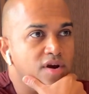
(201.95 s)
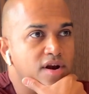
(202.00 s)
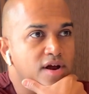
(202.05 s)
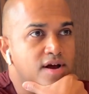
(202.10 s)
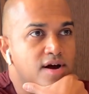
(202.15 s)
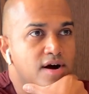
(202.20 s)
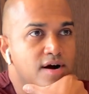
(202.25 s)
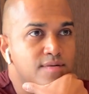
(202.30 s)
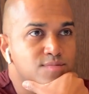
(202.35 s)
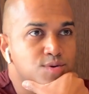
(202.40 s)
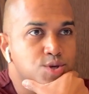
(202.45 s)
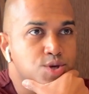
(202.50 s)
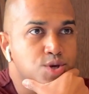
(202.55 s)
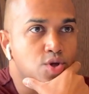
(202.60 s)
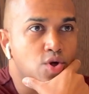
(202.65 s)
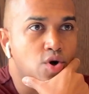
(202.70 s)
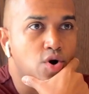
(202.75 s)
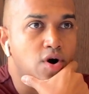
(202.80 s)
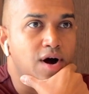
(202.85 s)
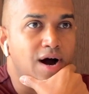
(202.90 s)
it comes to
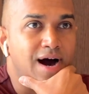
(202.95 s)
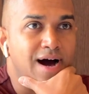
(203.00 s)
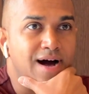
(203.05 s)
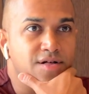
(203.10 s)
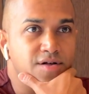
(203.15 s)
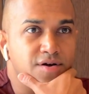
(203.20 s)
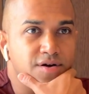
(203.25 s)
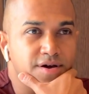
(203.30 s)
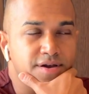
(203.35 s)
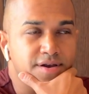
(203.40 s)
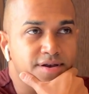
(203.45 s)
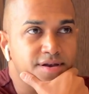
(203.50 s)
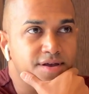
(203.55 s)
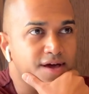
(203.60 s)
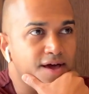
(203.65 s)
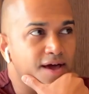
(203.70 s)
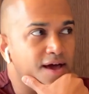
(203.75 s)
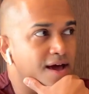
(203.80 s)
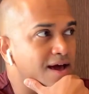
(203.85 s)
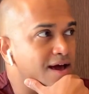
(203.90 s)
Long Island
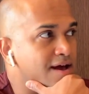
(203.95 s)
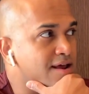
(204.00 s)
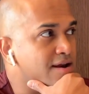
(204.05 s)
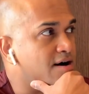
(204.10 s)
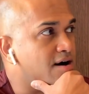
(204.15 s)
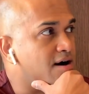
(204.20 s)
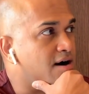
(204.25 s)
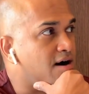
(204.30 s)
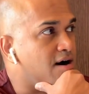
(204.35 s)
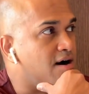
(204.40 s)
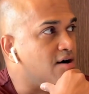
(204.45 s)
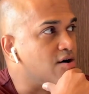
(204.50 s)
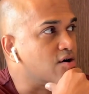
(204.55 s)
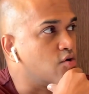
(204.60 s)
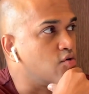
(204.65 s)
and uh,